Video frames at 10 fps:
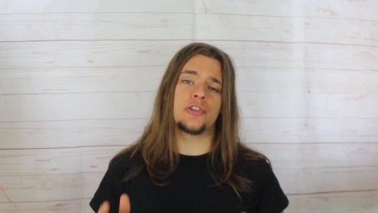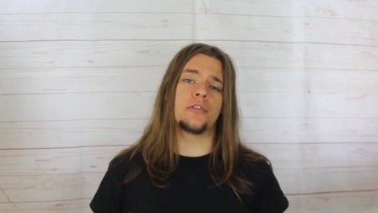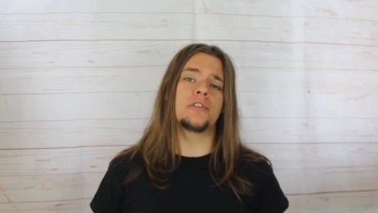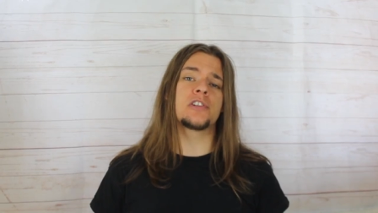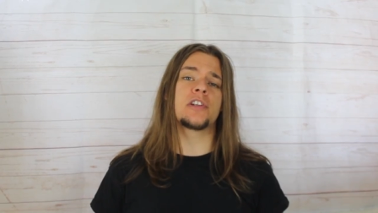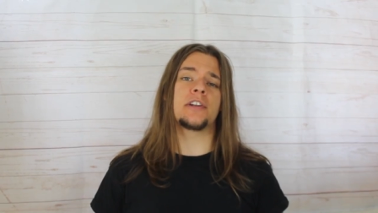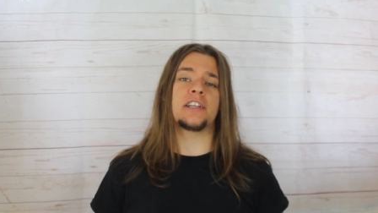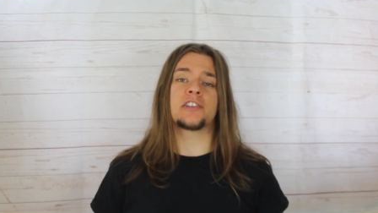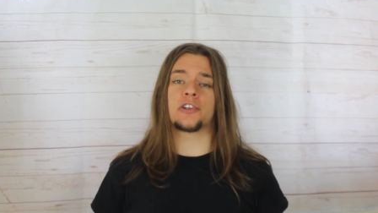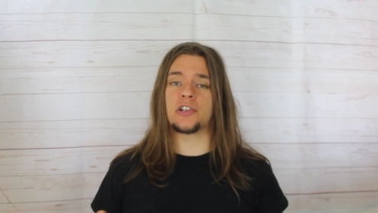due to
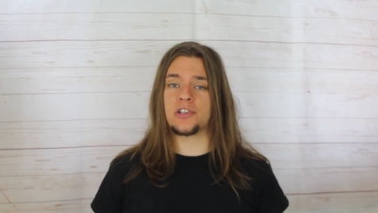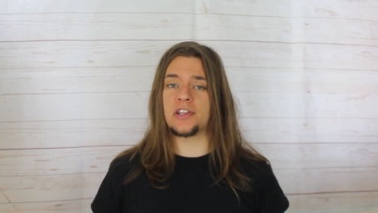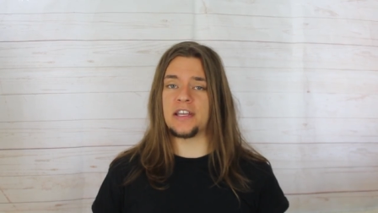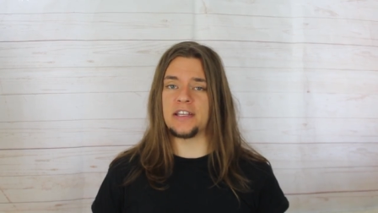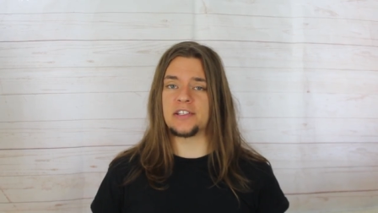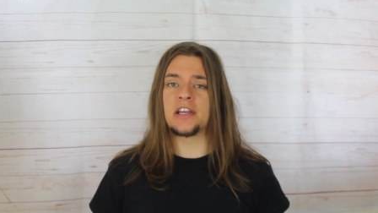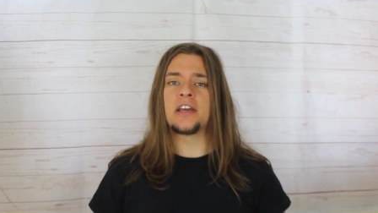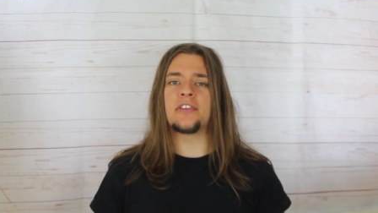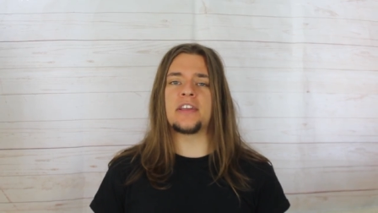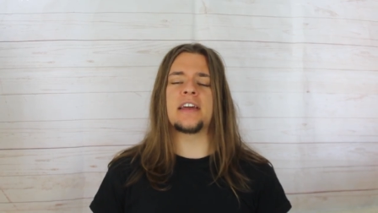studies such as these,
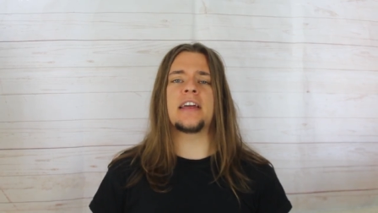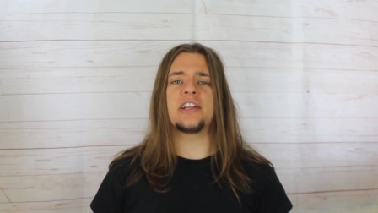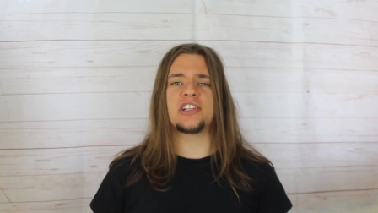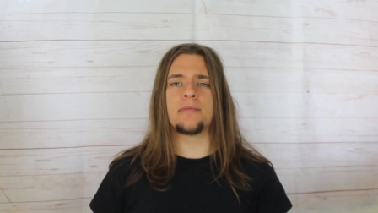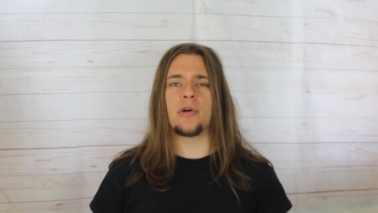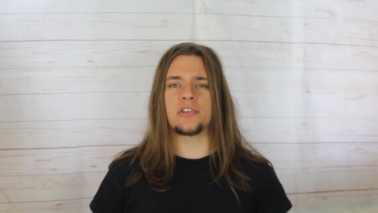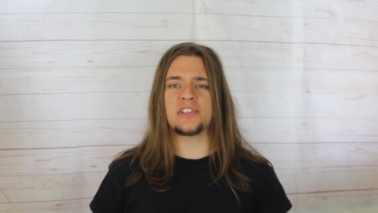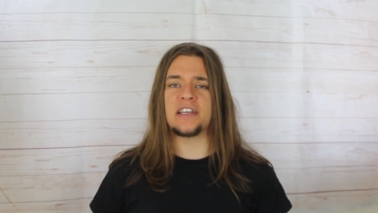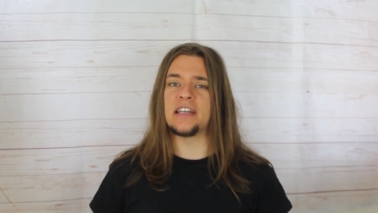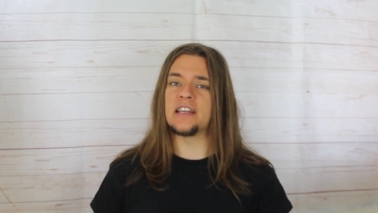the
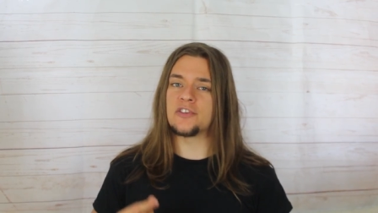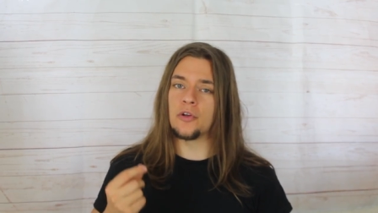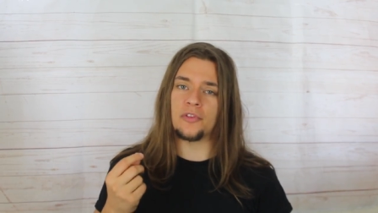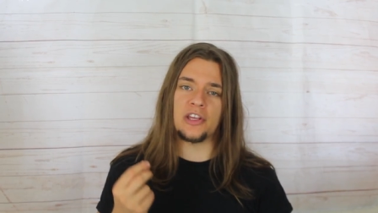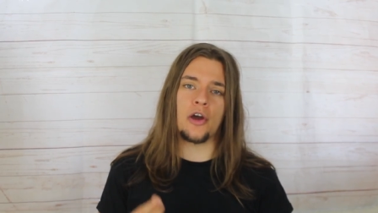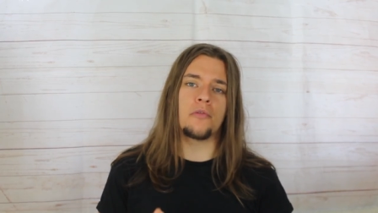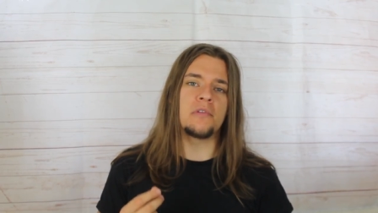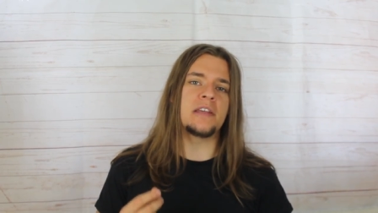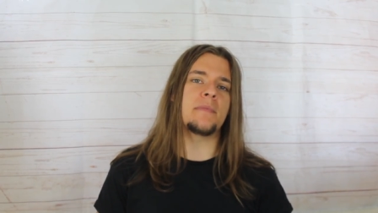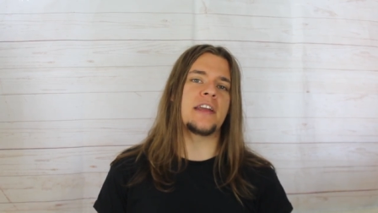NHMRC is not the
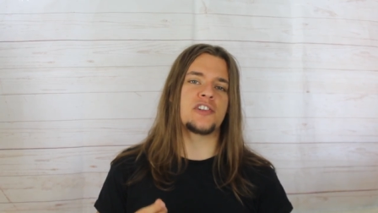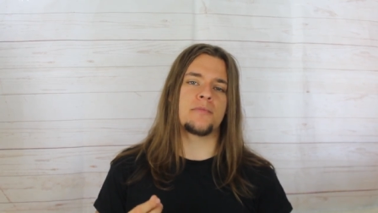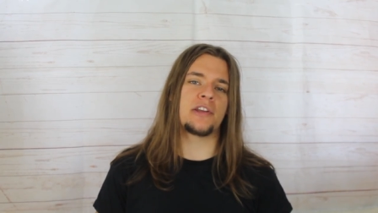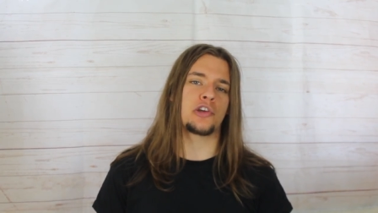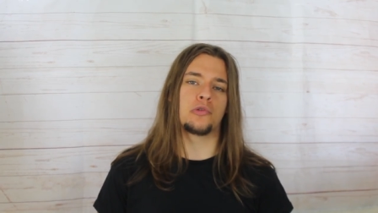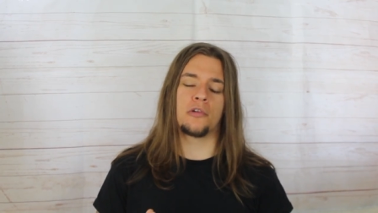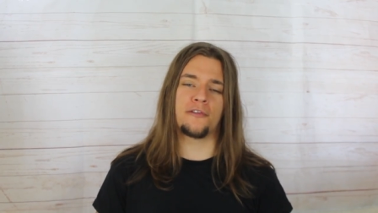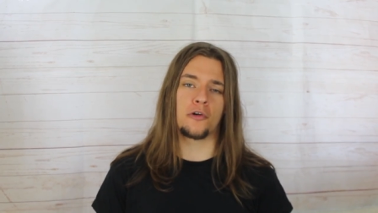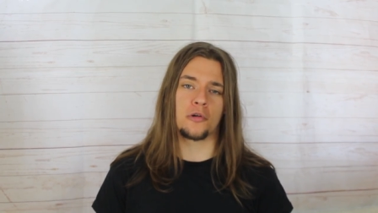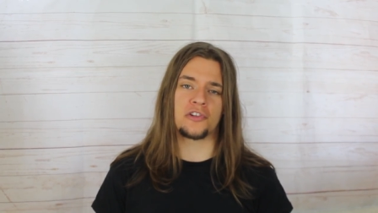only major medical
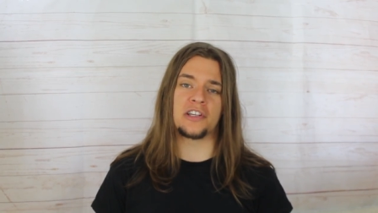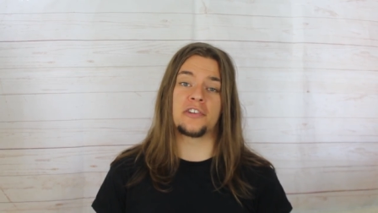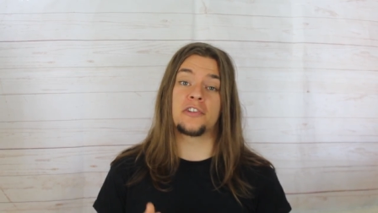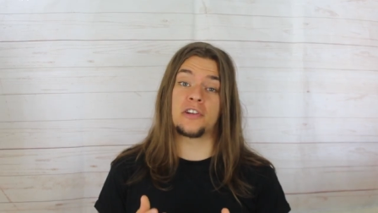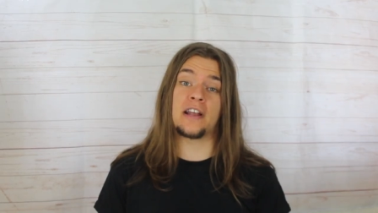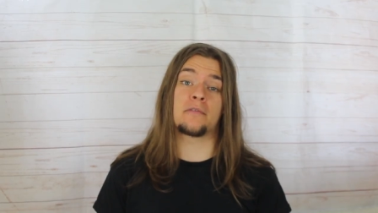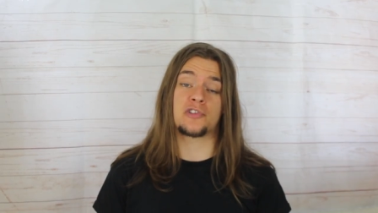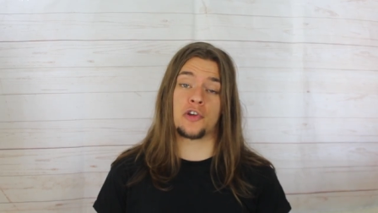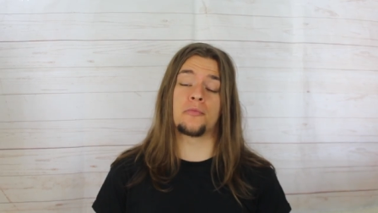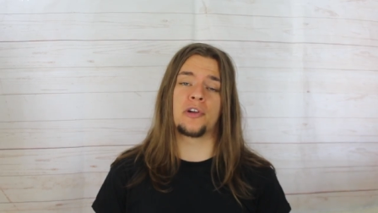authority to
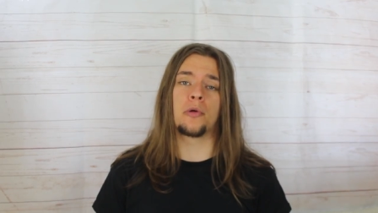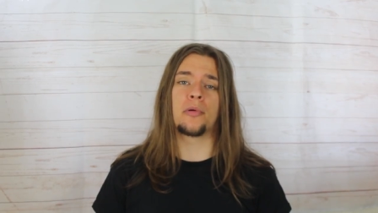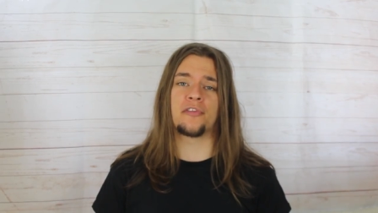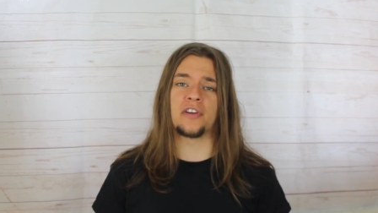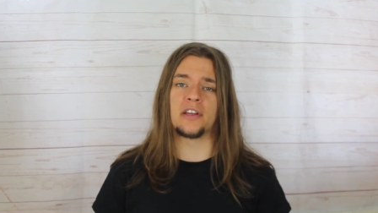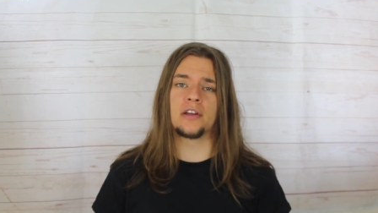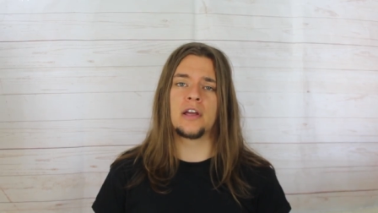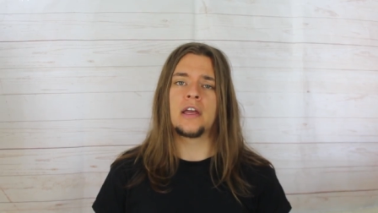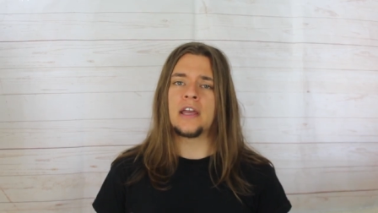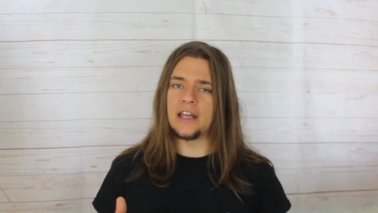denounce homeopathy.
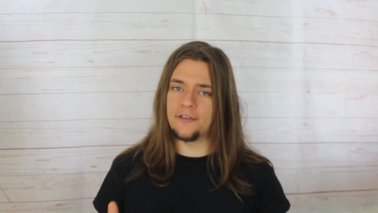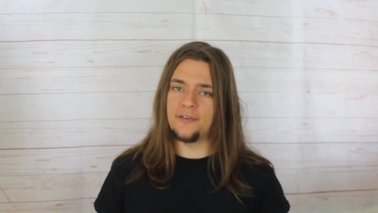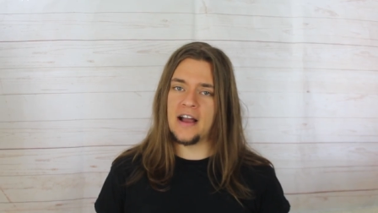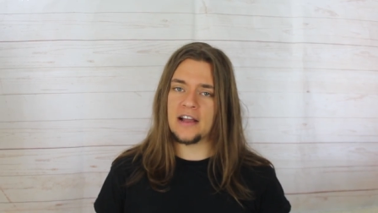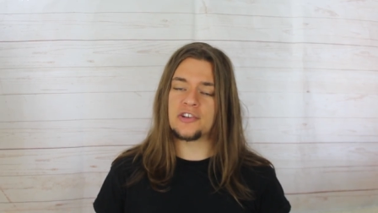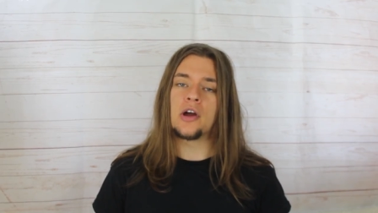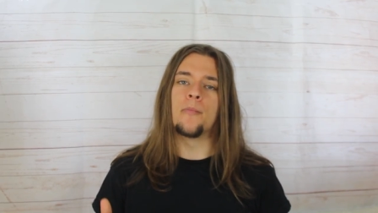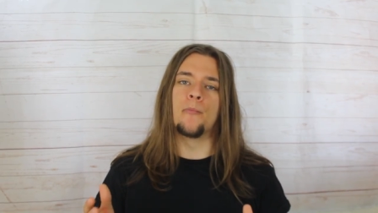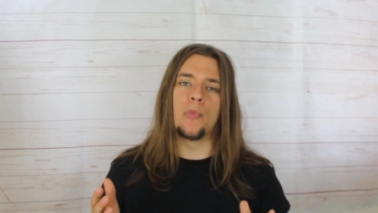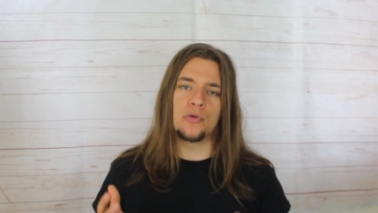In fact,
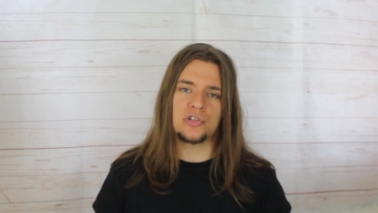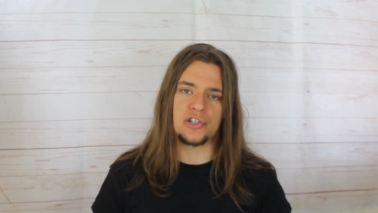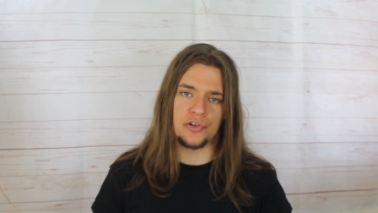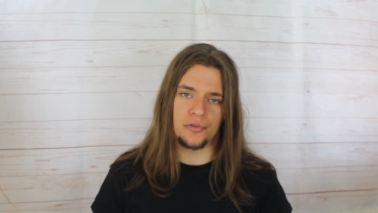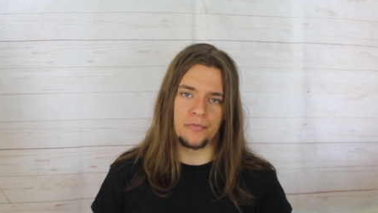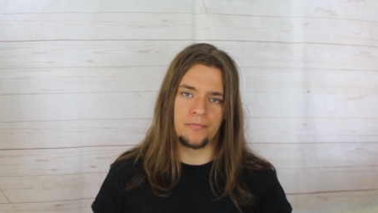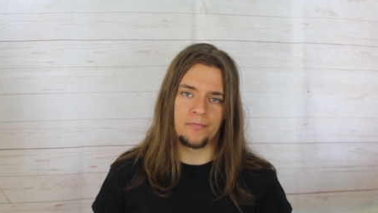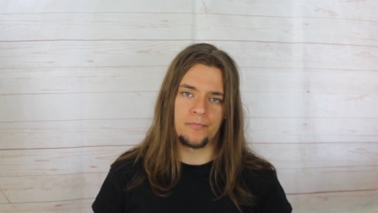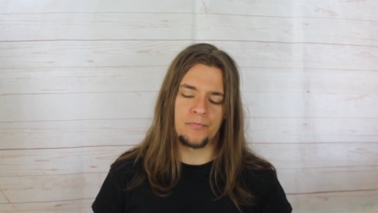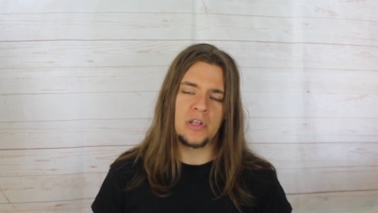most do.
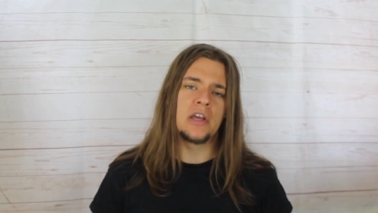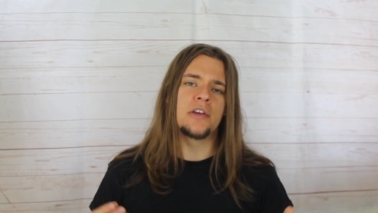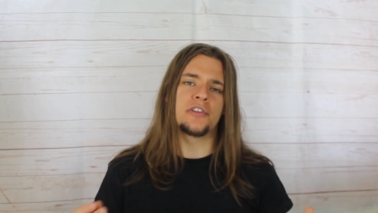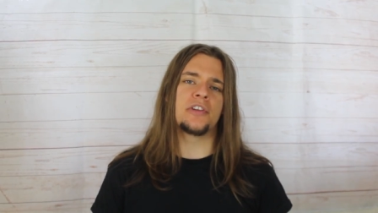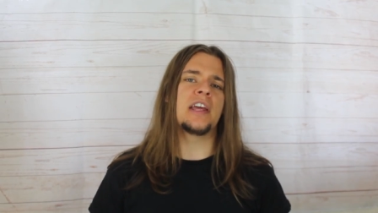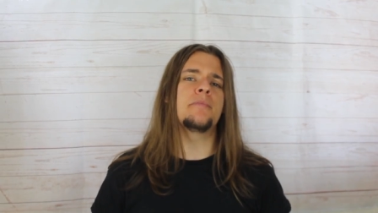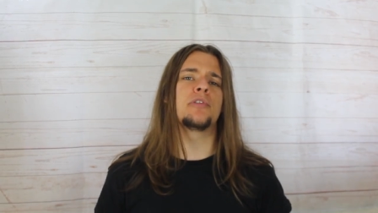To name